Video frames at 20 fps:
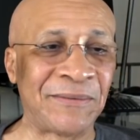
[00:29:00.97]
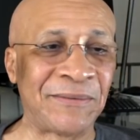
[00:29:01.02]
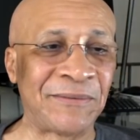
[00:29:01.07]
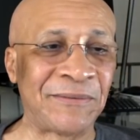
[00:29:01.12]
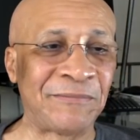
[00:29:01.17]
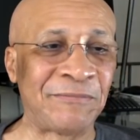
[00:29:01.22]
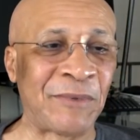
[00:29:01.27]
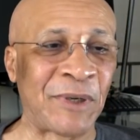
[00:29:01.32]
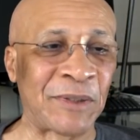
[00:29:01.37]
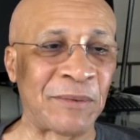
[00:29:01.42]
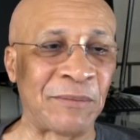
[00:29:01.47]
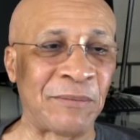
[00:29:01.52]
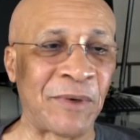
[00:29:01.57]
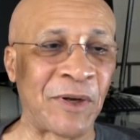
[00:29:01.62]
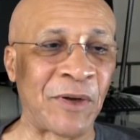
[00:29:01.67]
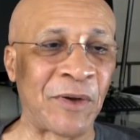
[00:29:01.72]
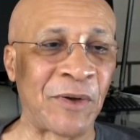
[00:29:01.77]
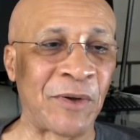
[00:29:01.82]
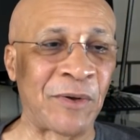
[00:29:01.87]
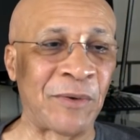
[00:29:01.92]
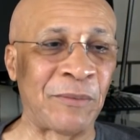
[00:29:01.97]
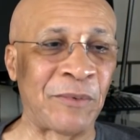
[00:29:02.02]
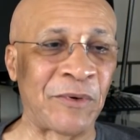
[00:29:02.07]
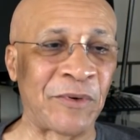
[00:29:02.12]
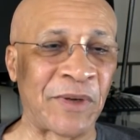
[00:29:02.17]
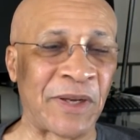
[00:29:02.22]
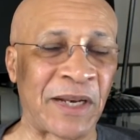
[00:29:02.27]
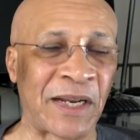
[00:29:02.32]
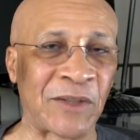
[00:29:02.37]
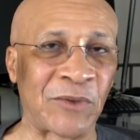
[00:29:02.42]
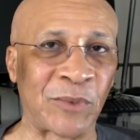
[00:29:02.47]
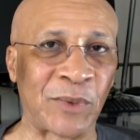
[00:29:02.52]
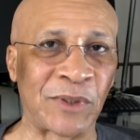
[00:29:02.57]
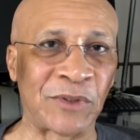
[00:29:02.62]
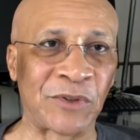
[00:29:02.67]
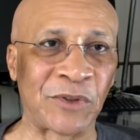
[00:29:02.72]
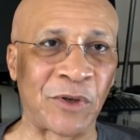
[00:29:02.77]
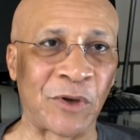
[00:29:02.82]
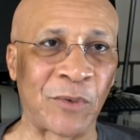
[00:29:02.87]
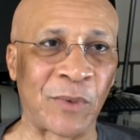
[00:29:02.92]
But Marietta, to
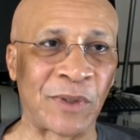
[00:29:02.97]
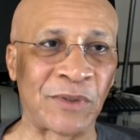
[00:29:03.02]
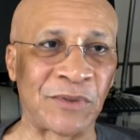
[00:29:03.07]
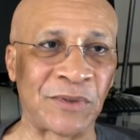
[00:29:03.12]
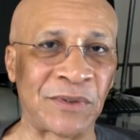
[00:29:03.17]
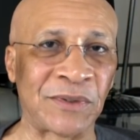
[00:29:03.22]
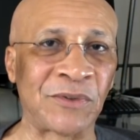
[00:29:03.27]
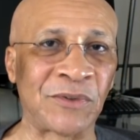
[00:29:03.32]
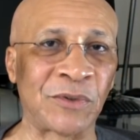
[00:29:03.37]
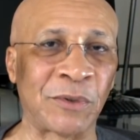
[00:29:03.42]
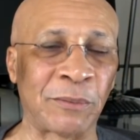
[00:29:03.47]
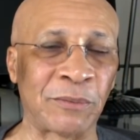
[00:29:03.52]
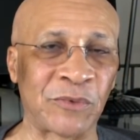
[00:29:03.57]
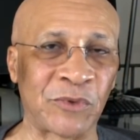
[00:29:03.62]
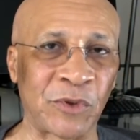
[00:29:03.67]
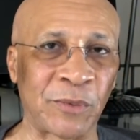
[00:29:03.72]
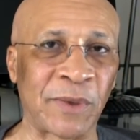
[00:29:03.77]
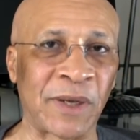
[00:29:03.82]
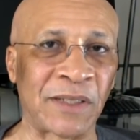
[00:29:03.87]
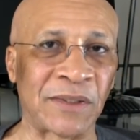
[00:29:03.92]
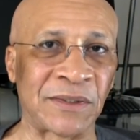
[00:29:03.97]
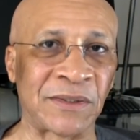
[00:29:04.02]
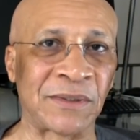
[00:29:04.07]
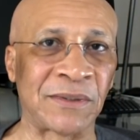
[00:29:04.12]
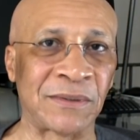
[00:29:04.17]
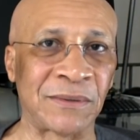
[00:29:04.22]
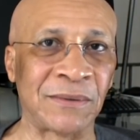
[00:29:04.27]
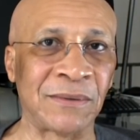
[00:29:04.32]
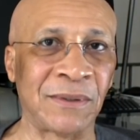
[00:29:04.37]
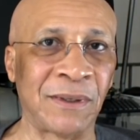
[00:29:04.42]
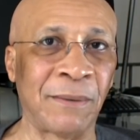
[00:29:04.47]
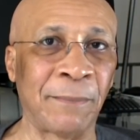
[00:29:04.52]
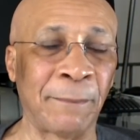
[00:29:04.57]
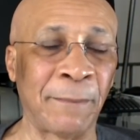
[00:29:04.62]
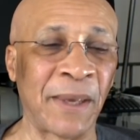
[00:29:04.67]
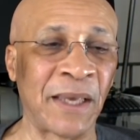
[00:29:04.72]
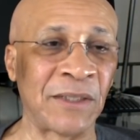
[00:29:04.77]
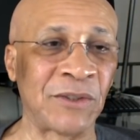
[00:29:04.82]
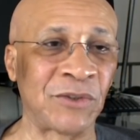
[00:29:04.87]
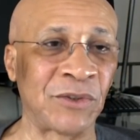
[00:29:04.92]
answer your question, Trump has
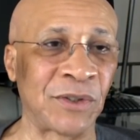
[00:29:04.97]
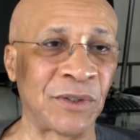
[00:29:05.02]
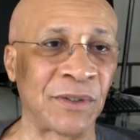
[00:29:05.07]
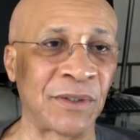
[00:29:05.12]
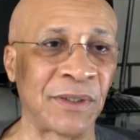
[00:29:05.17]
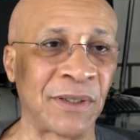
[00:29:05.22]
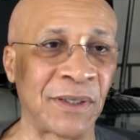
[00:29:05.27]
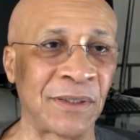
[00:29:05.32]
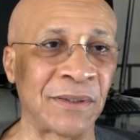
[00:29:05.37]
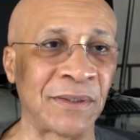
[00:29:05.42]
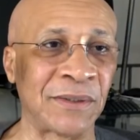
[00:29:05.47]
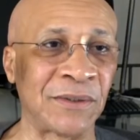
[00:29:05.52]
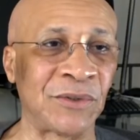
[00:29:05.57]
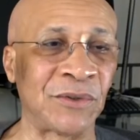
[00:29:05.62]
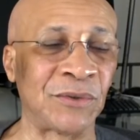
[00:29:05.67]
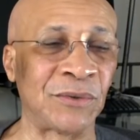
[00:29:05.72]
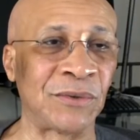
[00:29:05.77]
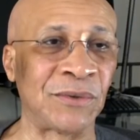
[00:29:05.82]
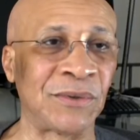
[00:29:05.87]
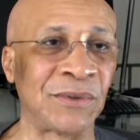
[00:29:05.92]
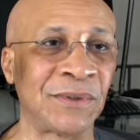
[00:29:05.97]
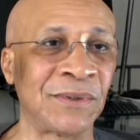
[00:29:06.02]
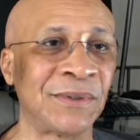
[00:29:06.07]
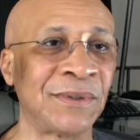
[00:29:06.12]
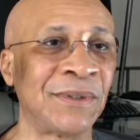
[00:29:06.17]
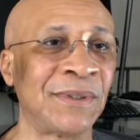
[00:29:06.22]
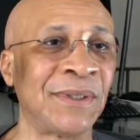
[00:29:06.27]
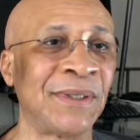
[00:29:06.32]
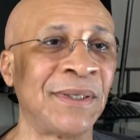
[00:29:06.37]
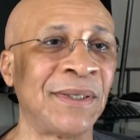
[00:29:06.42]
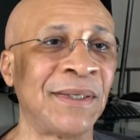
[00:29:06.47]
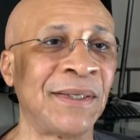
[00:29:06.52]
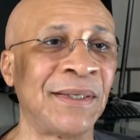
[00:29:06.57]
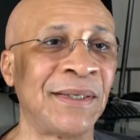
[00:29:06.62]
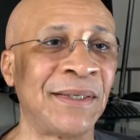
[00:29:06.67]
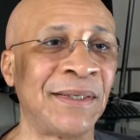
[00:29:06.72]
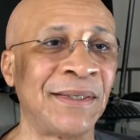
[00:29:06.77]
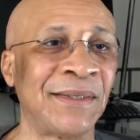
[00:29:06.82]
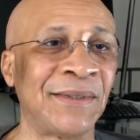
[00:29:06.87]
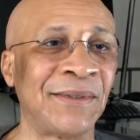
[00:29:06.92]
major health issues.
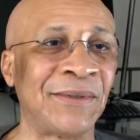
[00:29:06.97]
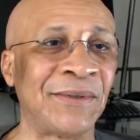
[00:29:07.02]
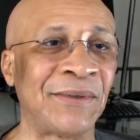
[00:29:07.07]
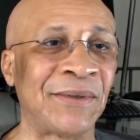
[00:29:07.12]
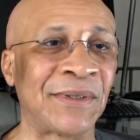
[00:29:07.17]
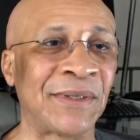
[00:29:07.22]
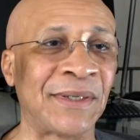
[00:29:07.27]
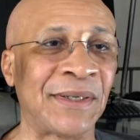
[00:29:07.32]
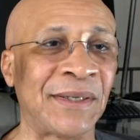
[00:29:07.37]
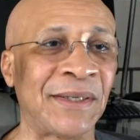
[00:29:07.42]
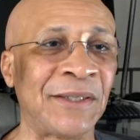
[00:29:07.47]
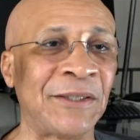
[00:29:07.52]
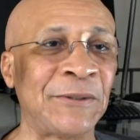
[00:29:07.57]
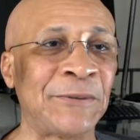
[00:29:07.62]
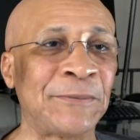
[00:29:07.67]
Okay?